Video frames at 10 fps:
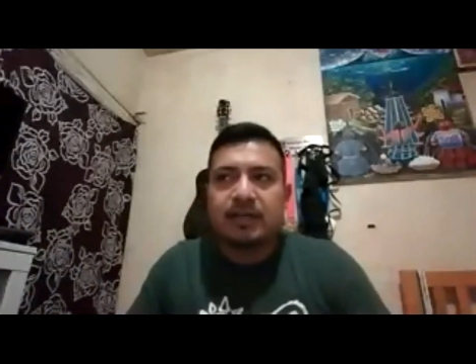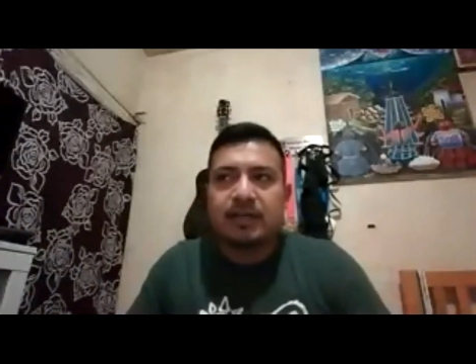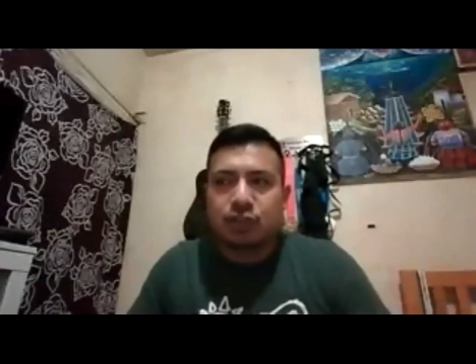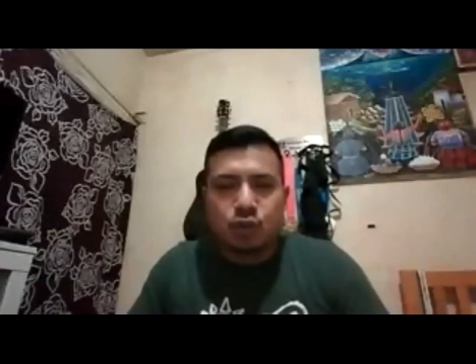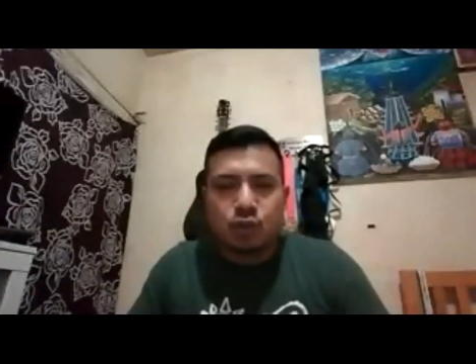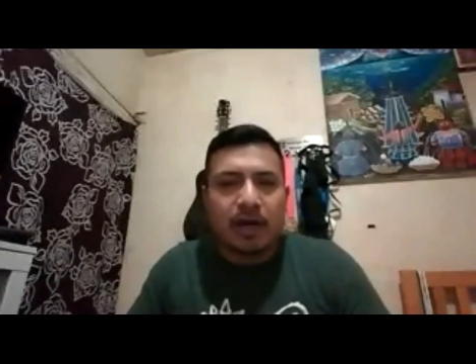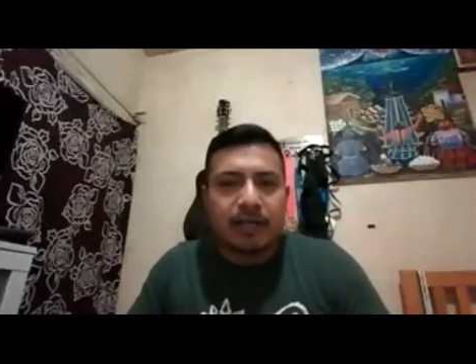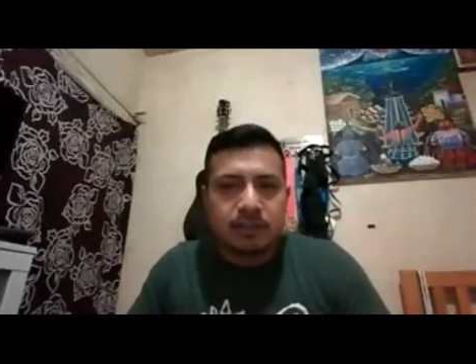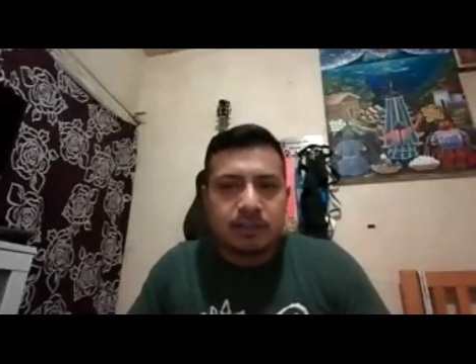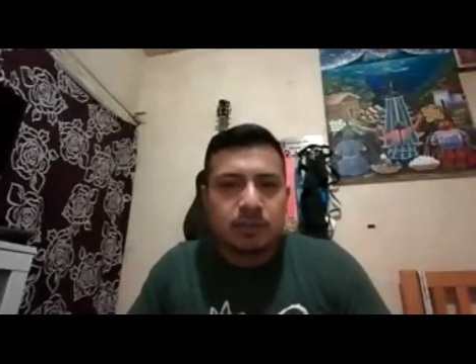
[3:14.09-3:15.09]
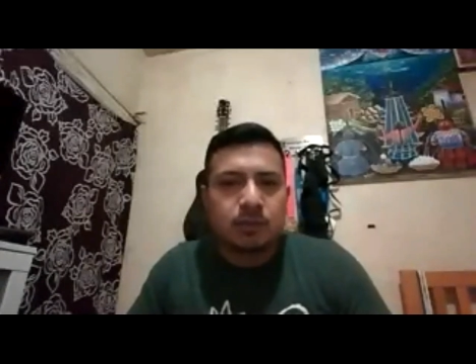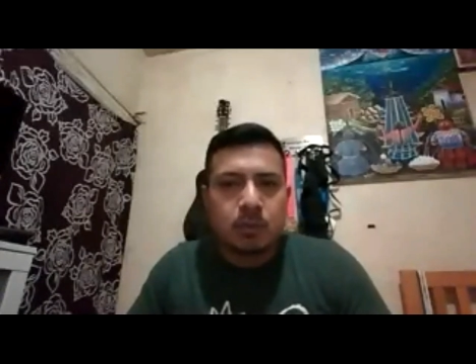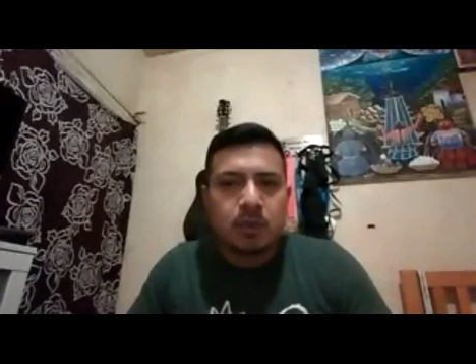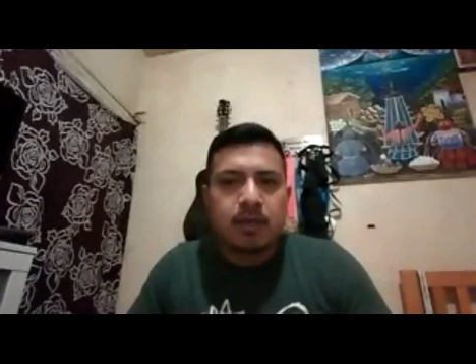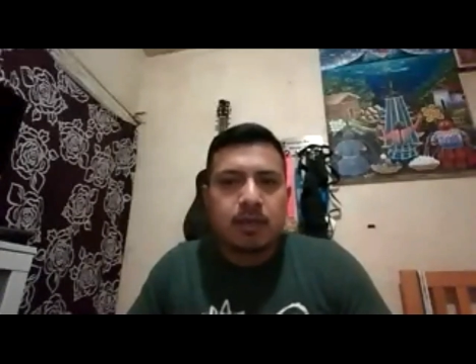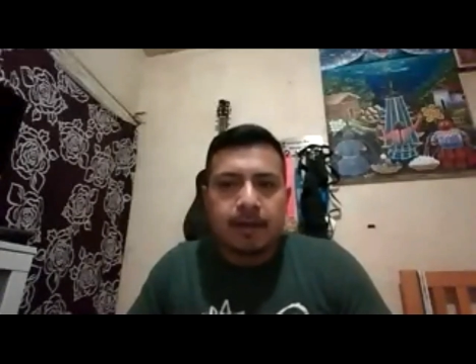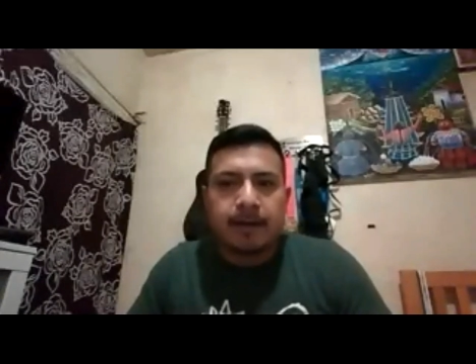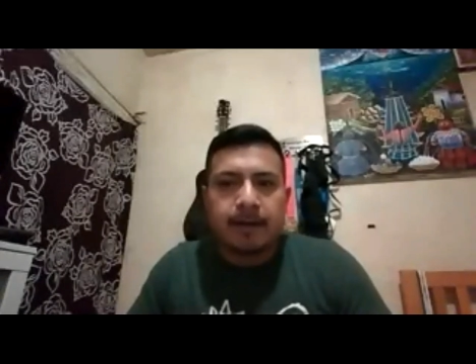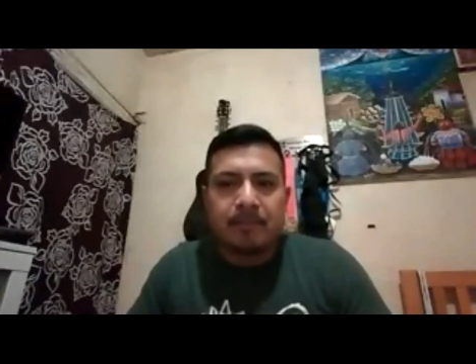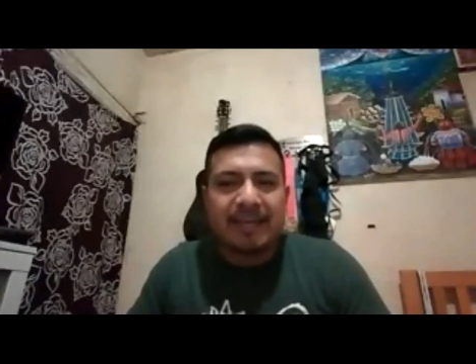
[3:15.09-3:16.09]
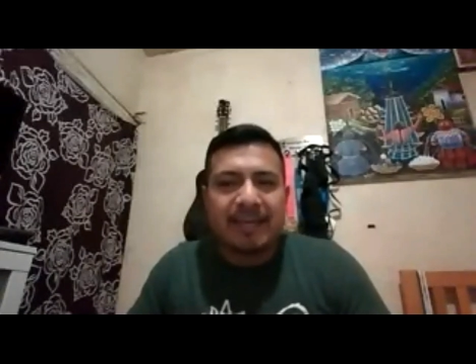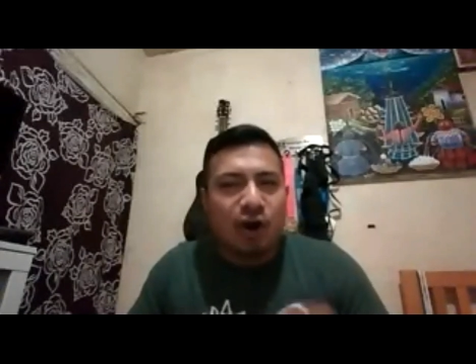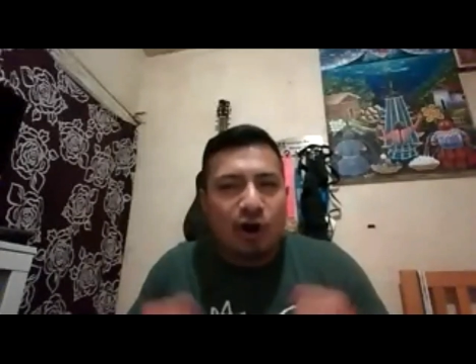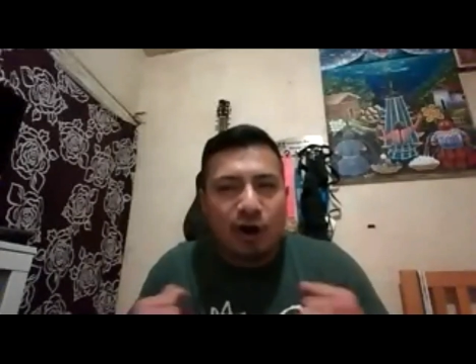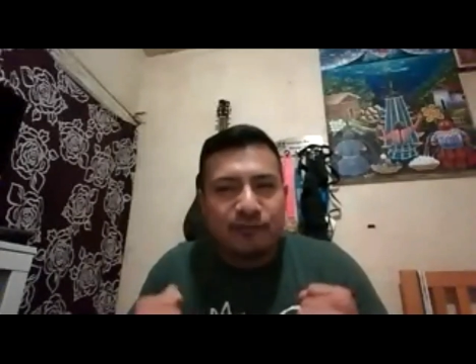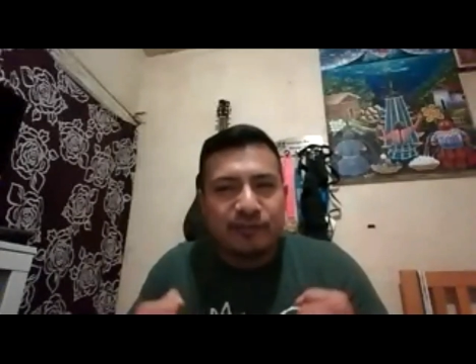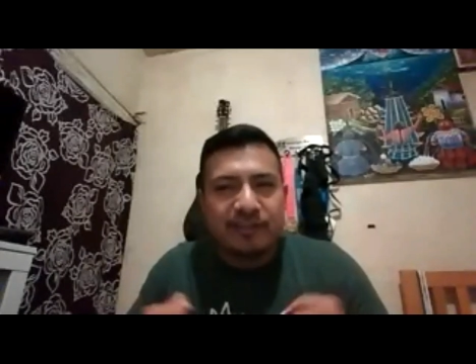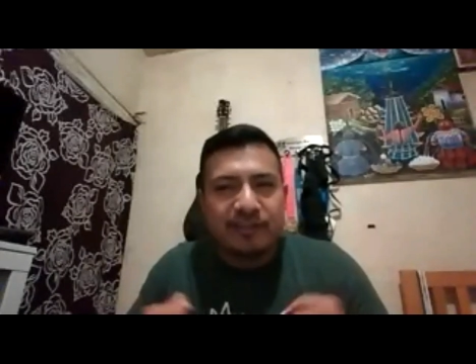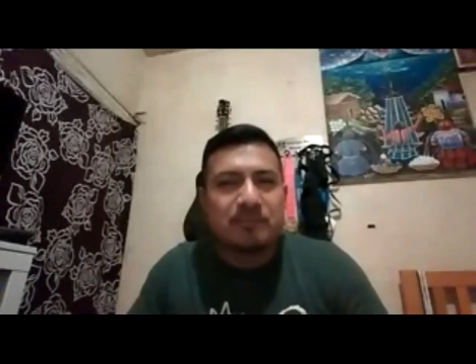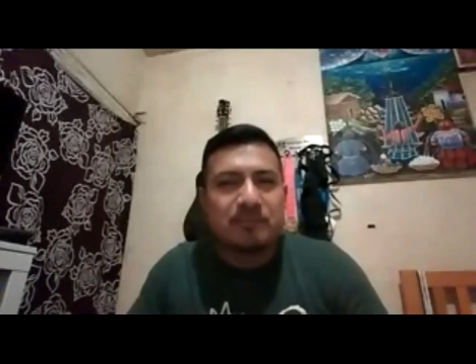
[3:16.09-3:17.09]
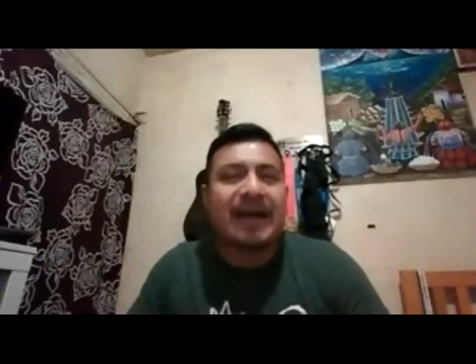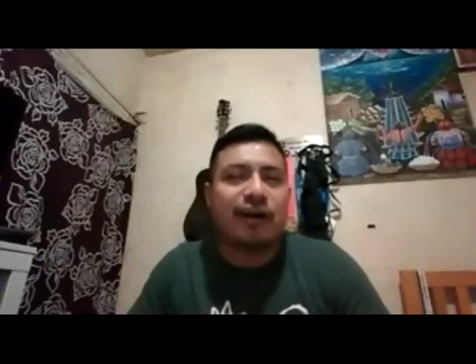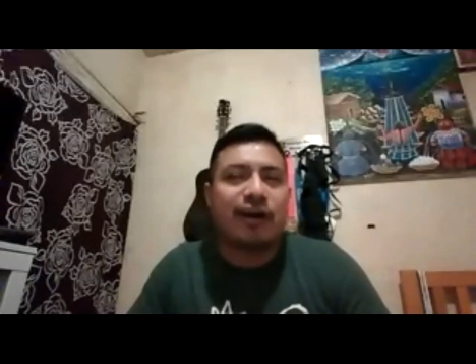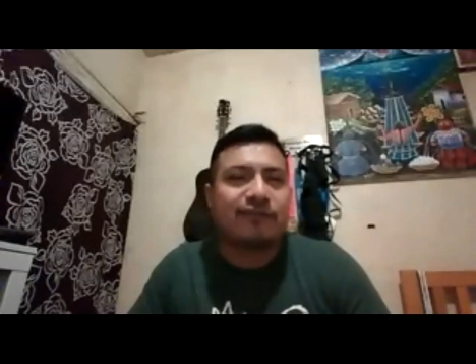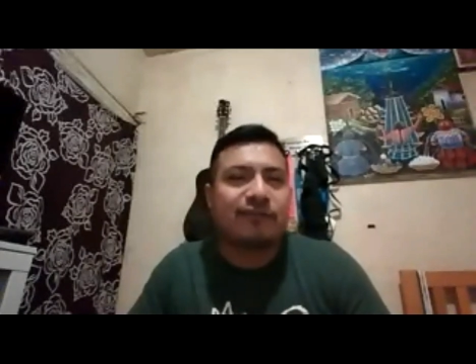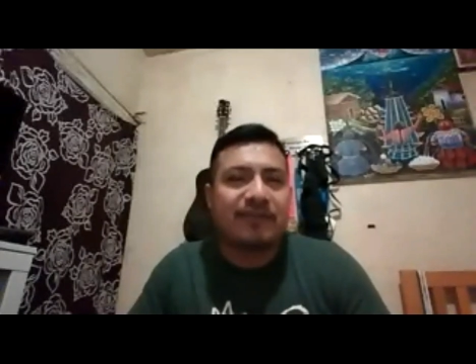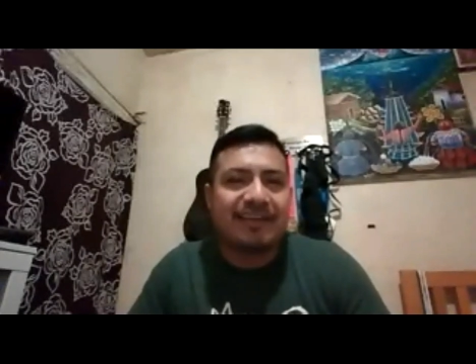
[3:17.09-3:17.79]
Try to make it hard for them to back off